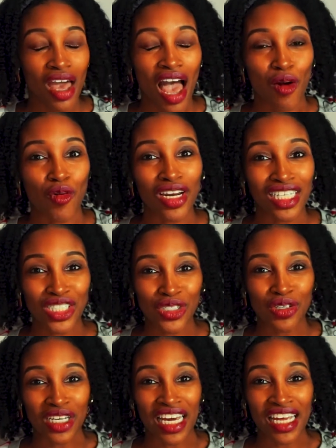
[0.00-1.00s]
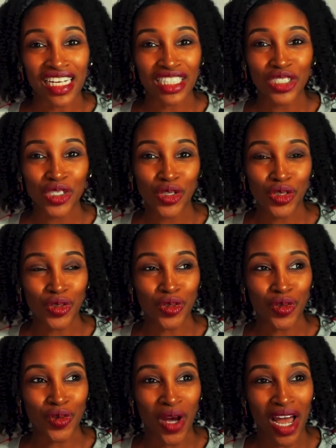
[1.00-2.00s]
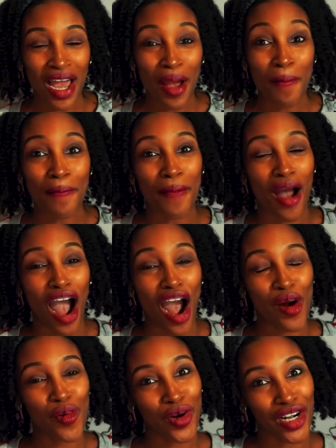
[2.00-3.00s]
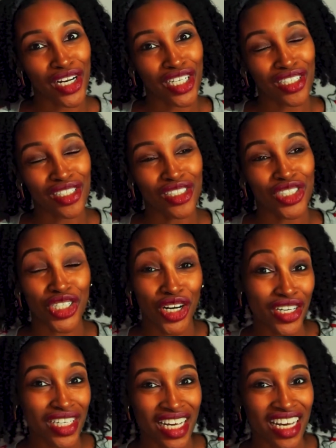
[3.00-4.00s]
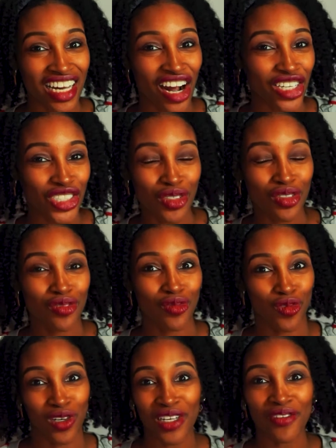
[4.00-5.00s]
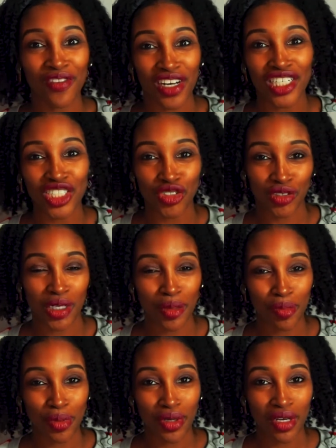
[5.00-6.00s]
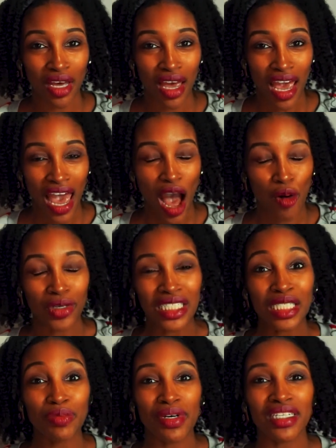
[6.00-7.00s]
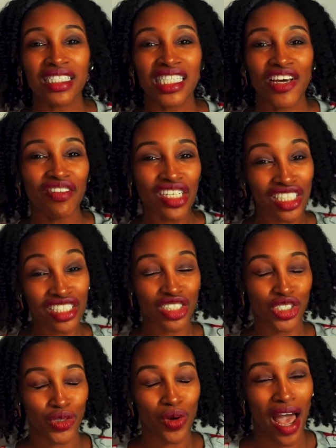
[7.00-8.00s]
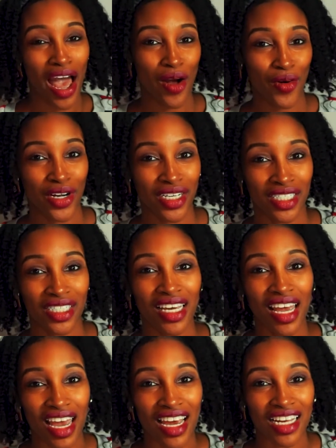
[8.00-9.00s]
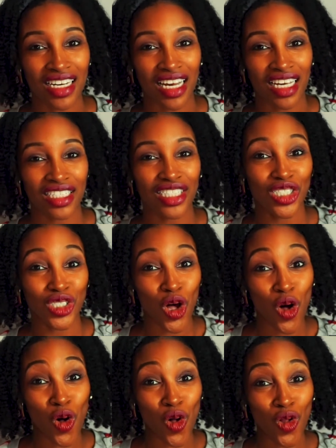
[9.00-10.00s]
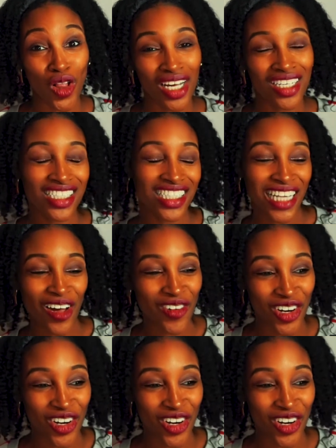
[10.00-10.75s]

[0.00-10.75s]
I wanted to get into our journey, our really fun trip, how we spent 72 hours in Seoul, South